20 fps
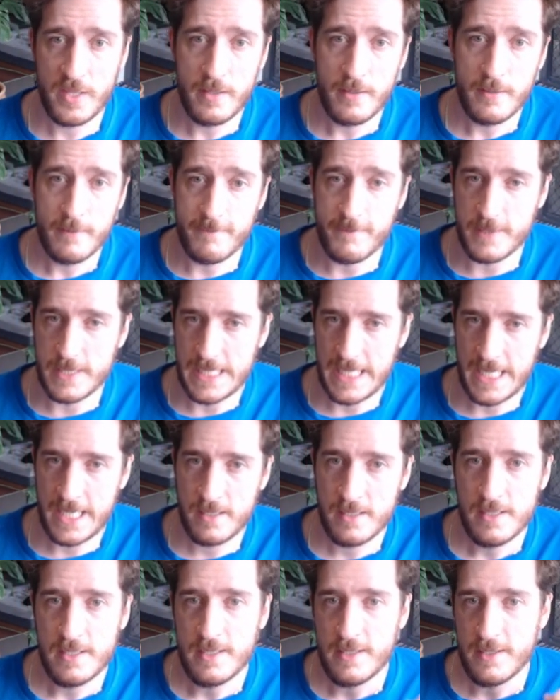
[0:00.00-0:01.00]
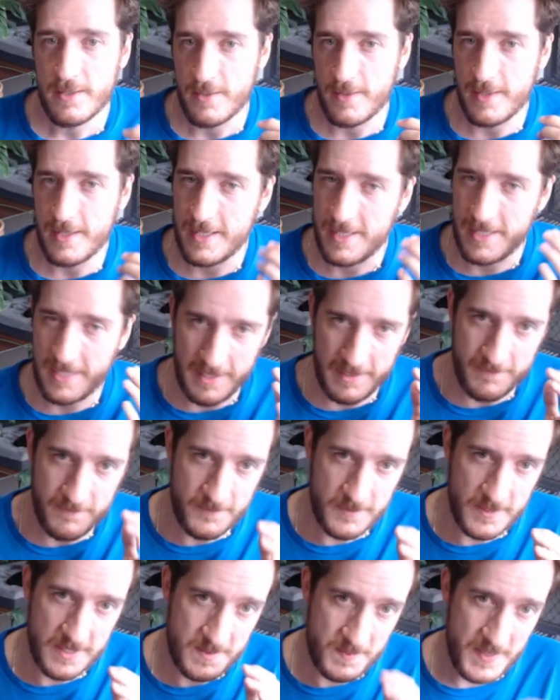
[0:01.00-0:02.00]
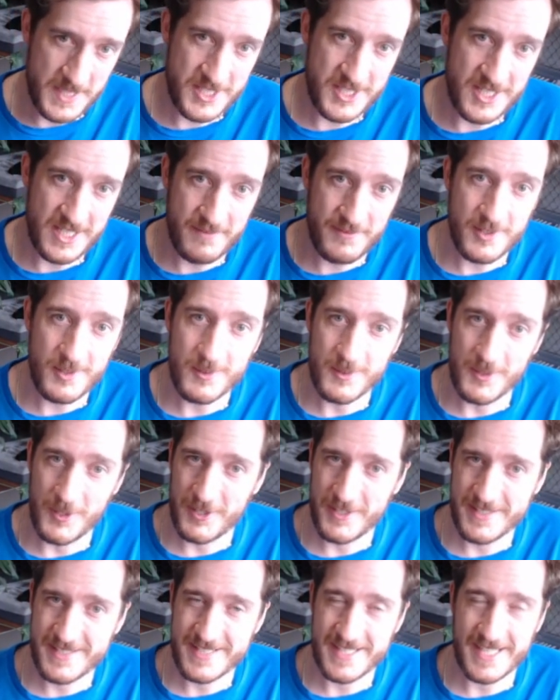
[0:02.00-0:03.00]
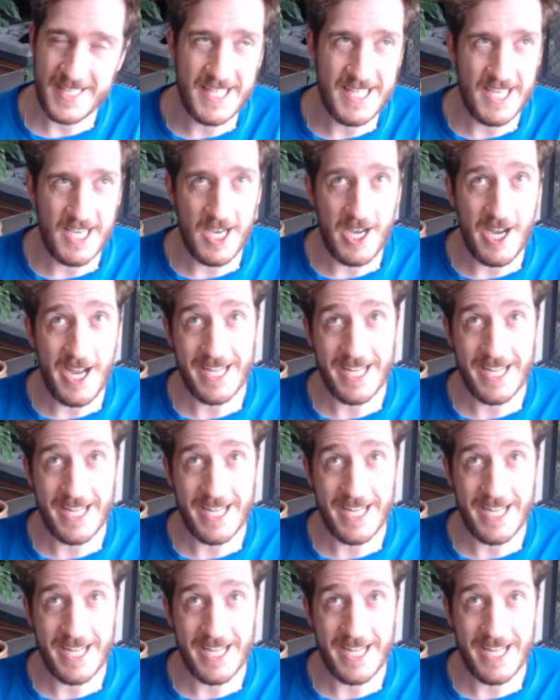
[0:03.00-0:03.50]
For that, especially if you learned high